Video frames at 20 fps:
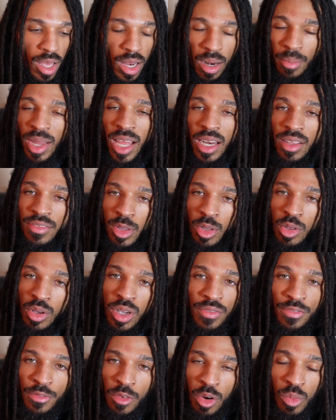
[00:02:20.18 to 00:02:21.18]
And I'm not even
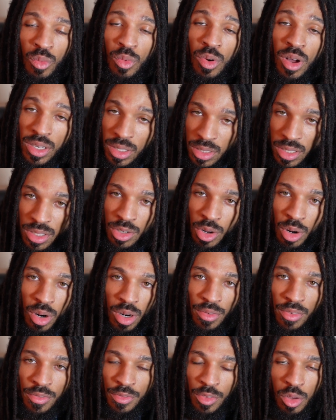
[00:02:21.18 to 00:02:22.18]
looking for
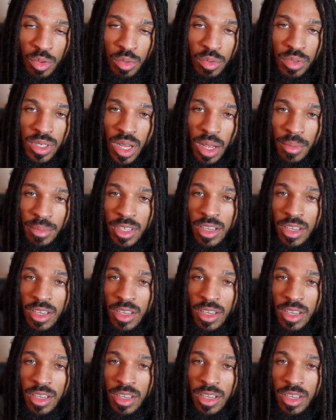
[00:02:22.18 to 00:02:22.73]
1-star reviews. I'm